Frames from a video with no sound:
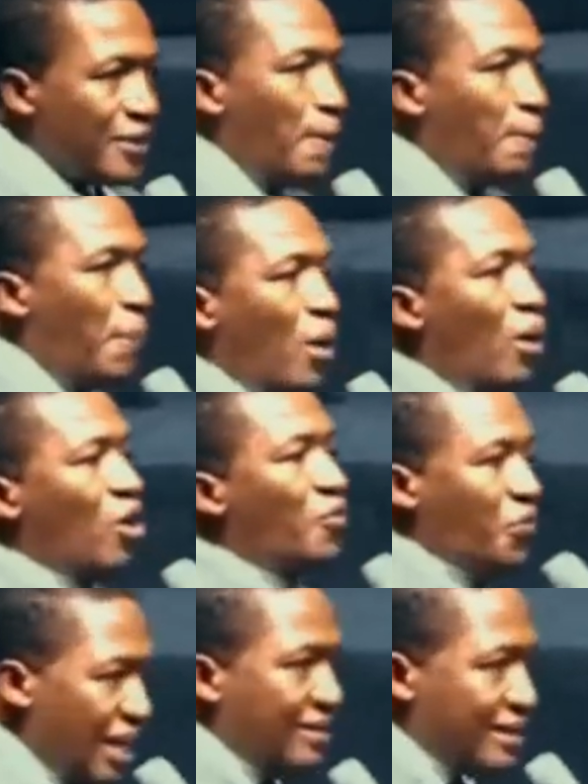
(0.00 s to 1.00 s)
The power
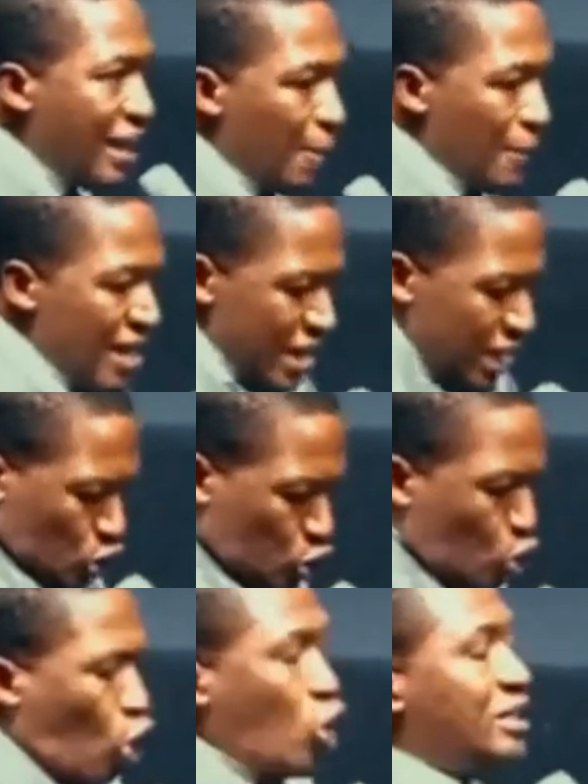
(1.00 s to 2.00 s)
of lithium is
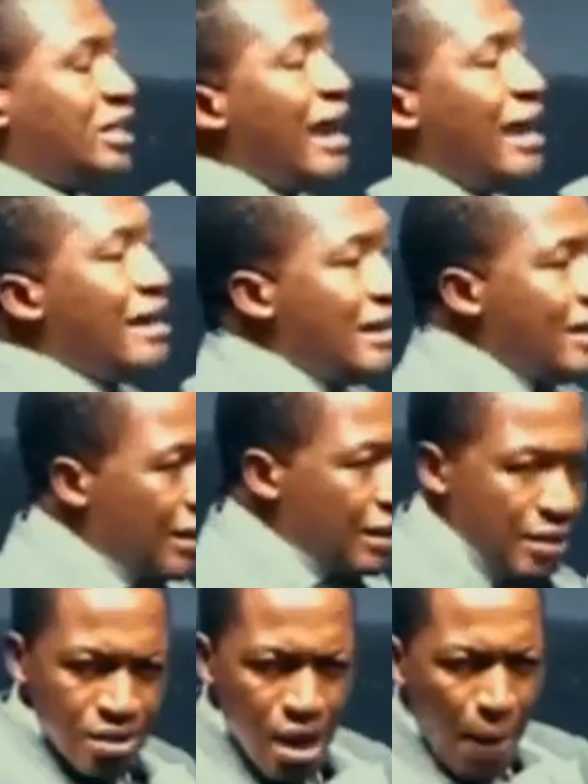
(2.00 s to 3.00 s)
to
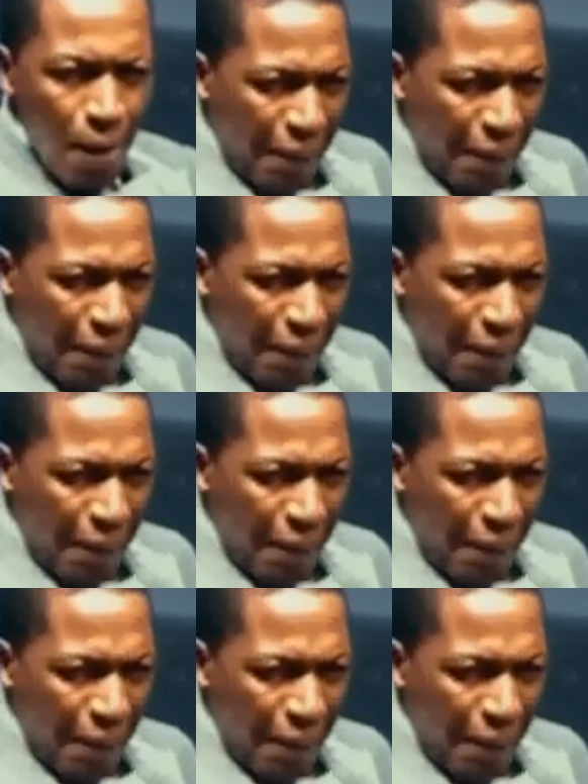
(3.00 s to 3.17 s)
contain